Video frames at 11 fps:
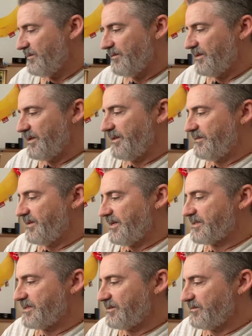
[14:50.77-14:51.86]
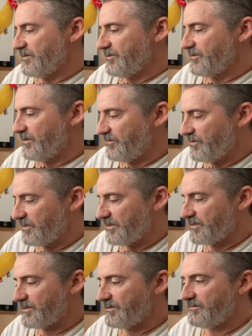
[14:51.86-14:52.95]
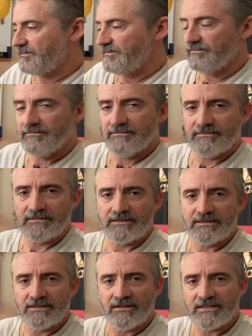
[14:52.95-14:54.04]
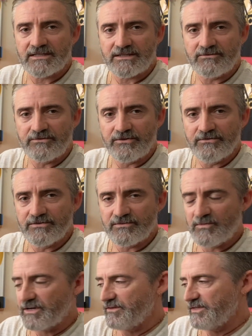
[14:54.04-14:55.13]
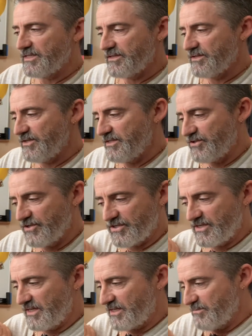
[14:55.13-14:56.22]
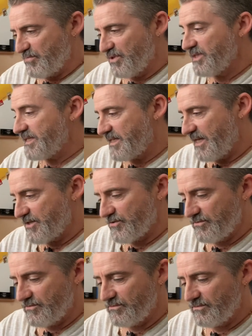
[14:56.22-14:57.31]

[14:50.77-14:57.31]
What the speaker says: The next thing I've got is I still use one of these that is just a complete catch-all.